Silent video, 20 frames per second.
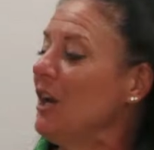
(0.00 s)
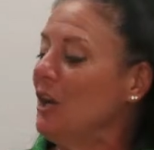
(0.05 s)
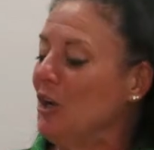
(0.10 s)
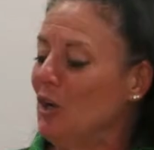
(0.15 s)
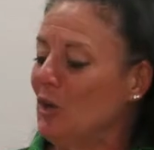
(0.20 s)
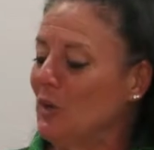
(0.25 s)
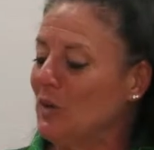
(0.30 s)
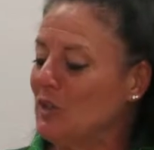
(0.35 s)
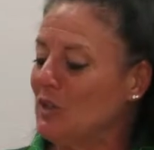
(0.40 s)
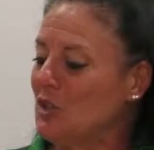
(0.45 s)

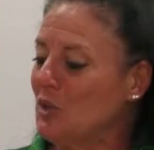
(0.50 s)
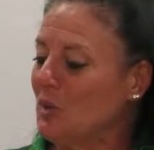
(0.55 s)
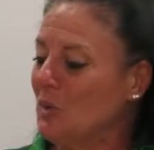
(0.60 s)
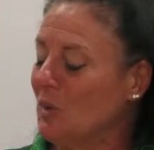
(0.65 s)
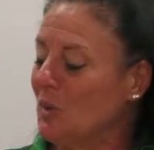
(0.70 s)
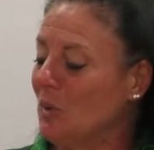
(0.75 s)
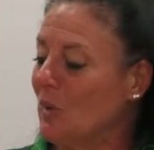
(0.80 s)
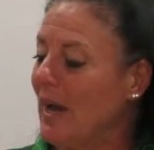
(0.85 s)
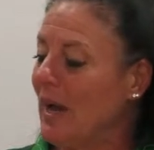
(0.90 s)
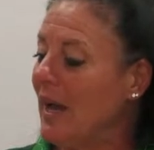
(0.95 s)
Look at
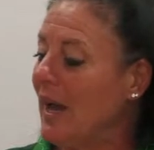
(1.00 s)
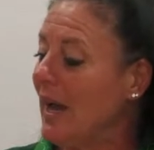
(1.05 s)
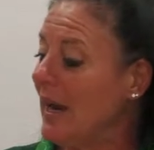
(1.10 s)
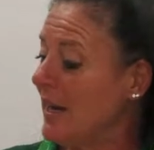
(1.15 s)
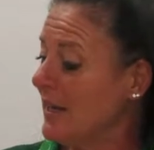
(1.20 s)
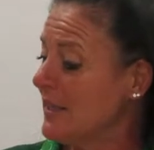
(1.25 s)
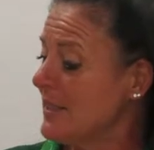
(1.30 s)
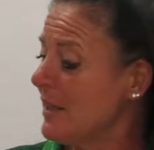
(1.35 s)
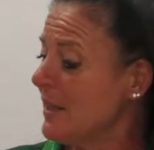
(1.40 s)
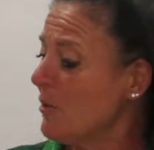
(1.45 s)
and
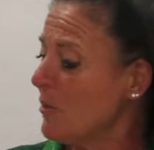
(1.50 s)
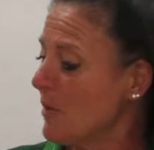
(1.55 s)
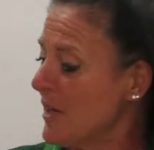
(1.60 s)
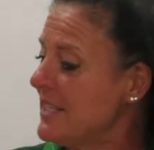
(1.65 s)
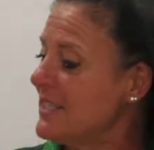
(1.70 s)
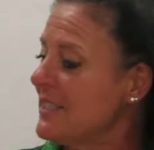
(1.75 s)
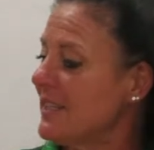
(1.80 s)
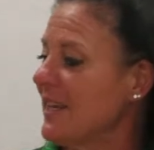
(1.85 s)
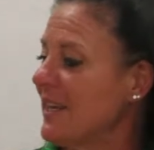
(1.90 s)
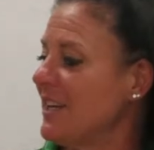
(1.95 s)
I saw
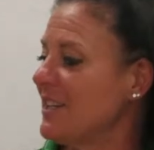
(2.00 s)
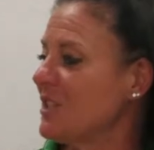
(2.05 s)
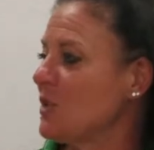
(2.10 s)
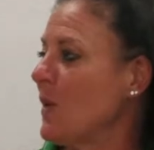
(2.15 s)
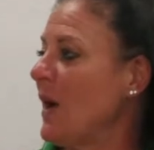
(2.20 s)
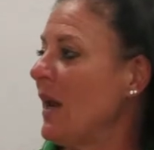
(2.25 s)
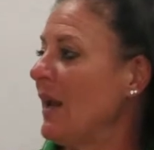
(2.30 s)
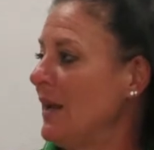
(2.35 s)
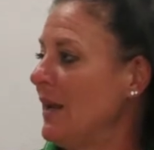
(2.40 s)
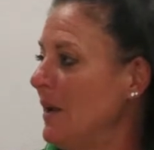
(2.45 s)
recently as
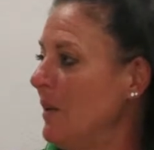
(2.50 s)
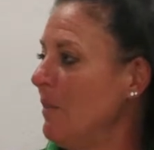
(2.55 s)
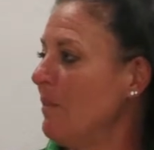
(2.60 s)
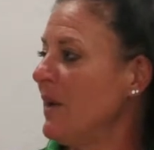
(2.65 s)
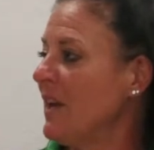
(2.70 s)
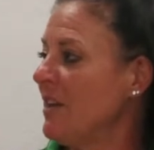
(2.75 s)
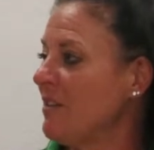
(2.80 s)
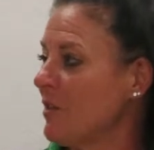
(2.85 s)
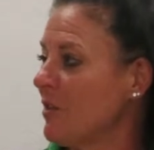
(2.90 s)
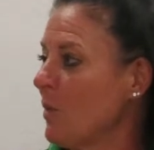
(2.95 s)
well,
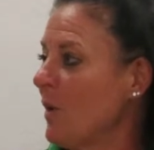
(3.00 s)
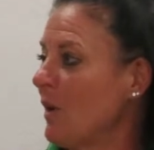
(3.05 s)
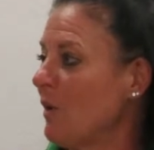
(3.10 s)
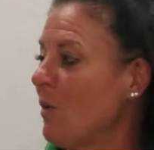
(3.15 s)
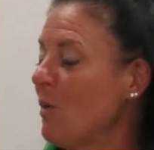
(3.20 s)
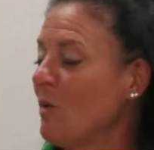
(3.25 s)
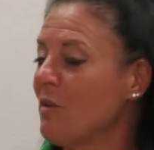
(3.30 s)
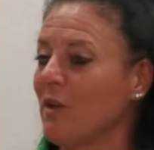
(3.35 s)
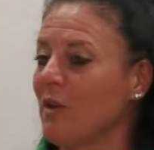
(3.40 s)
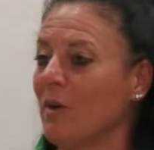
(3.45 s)
Olympics as well
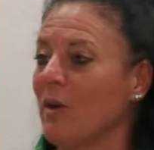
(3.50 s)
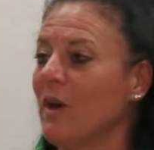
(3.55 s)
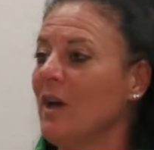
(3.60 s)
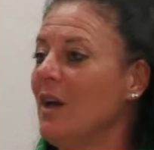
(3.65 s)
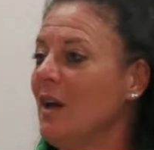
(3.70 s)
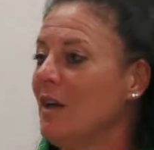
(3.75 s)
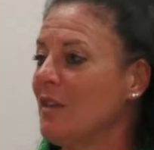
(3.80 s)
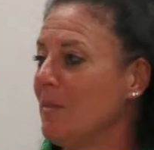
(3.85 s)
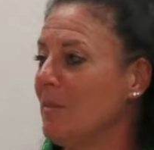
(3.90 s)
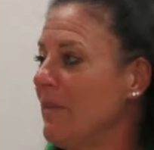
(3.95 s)
also,
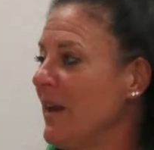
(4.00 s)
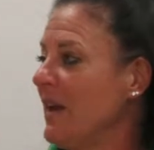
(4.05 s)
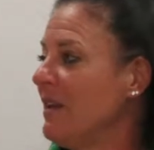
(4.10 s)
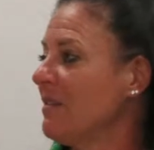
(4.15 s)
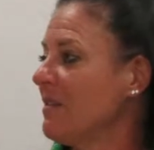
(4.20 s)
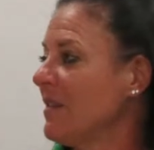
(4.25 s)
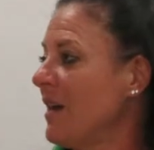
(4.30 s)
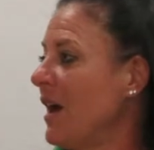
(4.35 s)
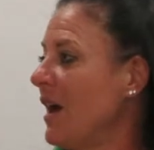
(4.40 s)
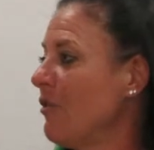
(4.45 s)
the
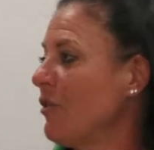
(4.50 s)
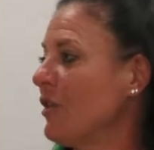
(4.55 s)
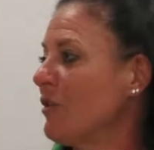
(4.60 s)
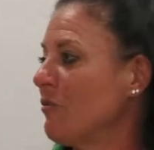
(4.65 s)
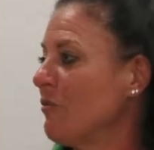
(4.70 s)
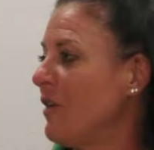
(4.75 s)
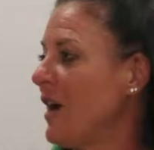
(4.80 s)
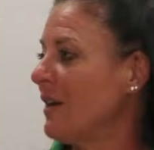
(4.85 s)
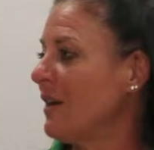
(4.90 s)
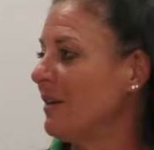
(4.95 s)
men's 100
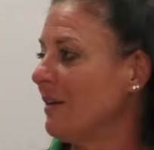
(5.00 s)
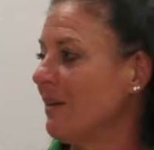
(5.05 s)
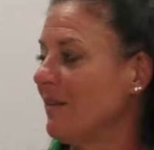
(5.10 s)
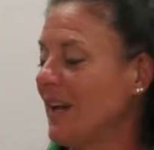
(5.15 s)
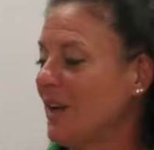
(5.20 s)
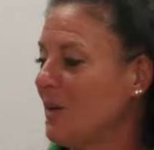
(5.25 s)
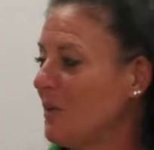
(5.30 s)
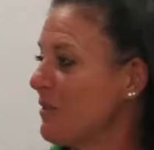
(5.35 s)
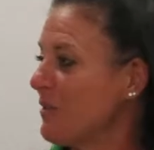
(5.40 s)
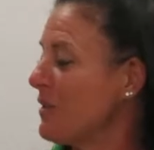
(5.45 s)
final,
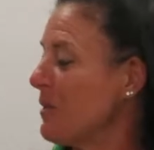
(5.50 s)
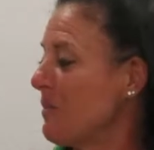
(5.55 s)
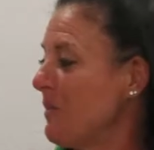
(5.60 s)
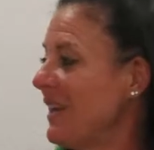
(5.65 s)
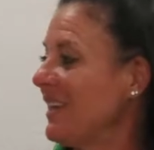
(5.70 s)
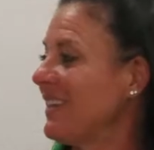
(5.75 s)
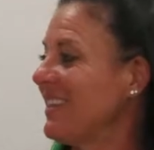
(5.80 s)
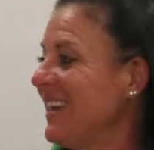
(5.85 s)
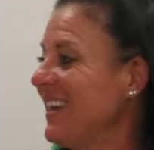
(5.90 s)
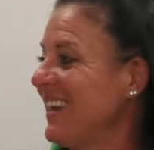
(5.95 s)
that was the
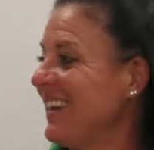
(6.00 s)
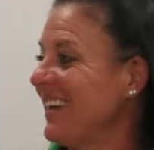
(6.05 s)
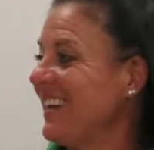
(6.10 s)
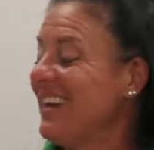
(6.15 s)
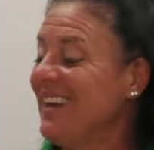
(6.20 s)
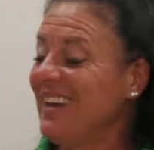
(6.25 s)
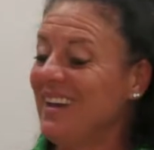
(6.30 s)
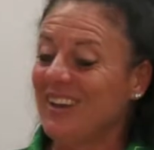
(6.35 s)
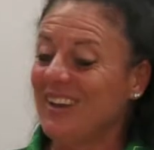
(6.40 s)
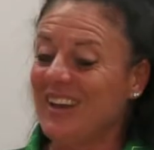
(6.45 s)
big thing.
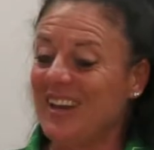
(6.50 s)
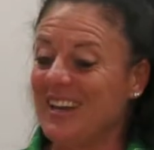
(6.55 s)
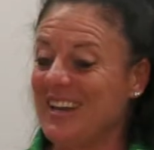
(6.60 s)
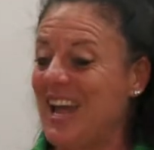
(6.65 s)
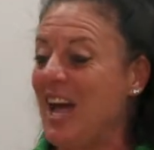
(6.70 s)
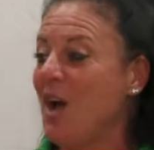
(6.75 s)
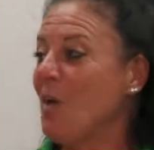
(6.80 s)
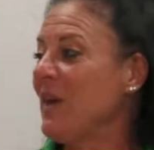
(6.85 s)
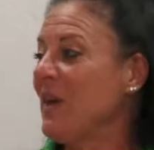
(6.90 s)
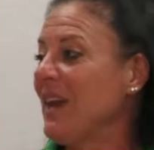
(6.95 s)
Okay,
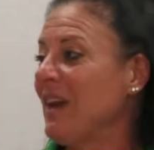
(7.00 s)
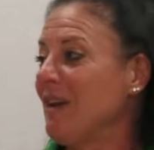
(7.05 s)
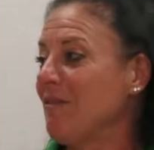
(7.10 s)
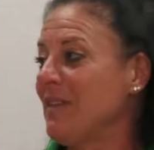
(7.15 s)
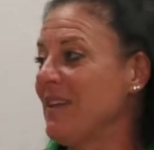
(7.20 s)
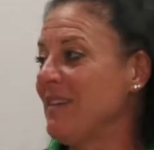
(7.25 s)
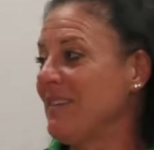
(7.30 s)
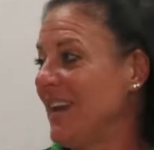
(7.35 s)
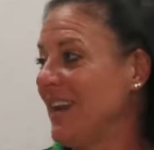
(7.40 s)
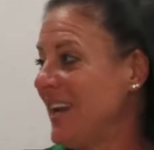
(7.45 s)
now we have
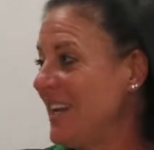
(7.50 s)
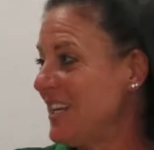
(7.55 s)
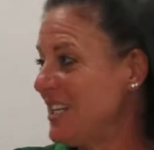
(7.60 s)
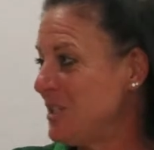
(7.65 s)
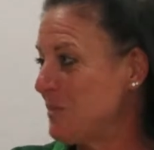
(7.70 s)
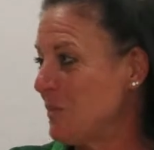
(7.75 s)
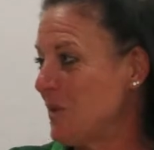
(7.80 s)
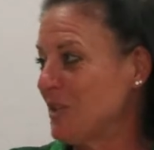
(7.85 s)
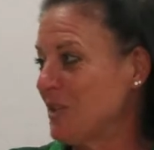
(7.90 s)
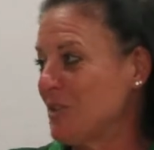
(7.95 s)
these lady
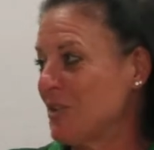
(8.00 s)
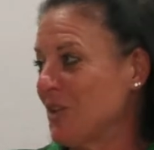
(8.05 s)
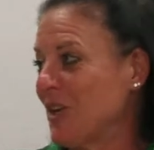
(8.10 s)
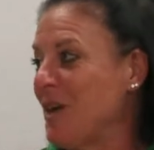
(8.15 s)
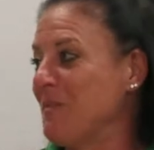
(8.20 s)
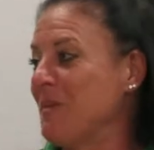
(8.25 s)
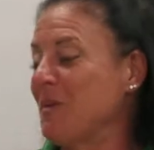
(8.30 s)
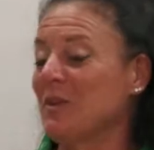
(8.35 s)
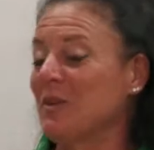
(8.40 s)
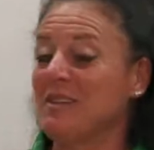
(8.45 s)
sprinters are
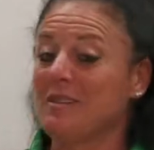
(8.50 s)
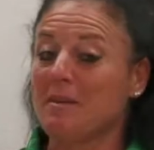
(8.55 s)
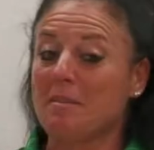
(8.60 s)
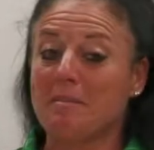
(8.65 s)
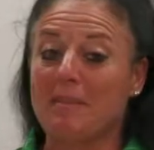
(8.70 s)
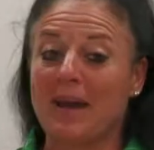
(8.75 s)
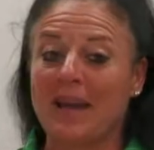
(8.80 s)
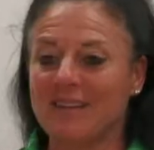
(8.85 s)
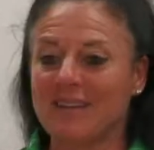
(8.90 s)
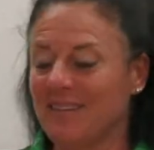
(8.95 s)
coming with these
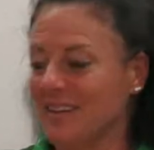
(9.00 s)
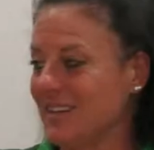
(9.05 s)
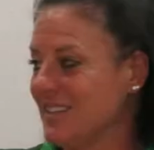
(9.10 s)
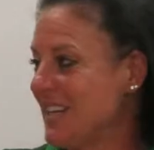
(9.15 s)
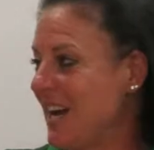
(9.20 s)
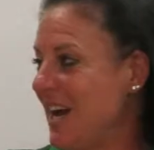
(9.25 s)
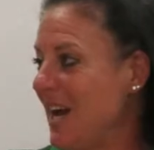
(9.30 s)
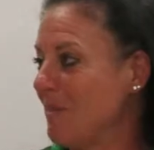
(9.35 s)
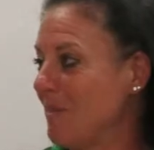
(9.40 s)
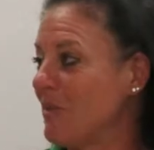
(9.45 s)
amazing
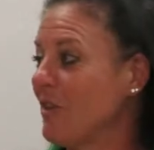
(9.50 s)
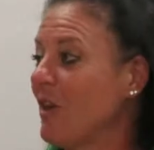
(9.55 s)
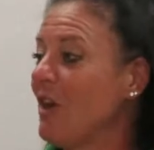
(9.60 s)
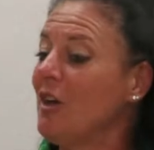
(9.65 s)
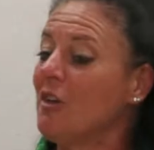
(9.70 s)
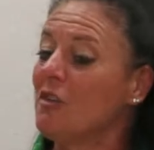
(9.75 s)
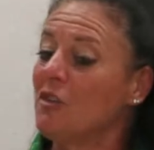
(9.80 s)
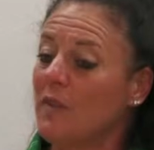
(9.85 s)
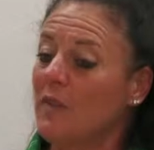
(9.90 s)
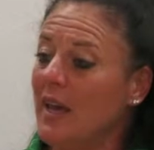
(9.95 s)
times.
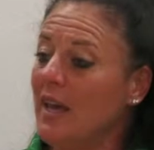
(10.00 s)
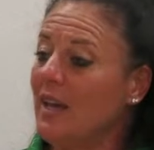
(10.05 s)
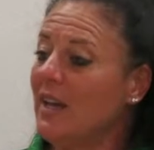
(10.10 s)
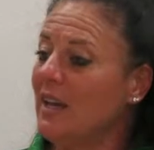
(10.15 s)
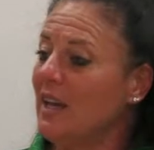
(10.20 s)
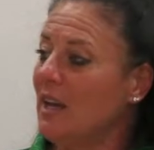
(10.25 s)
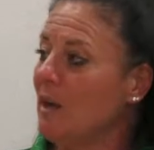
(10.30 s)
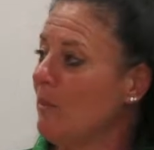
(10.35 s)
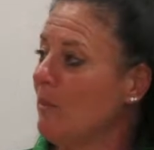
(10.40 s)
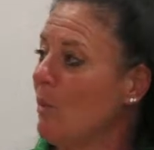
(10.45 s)
So they're
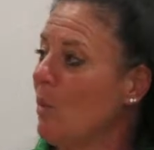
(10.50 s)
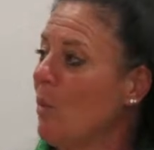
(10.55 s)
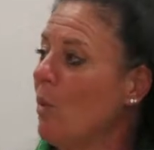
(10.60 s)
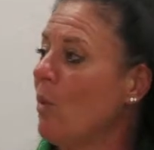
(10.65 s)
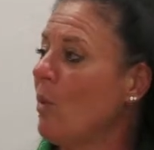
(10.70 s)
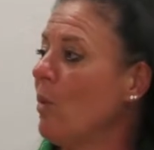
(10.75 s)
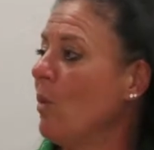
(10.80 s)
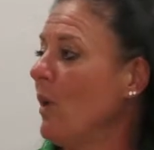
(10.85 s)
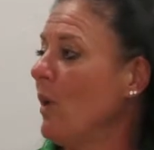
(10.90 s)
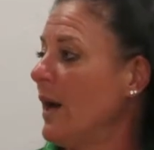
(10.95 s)
getting
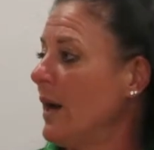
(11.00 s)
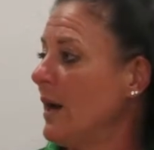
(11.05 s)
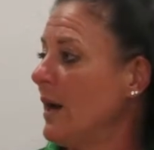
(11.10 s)
more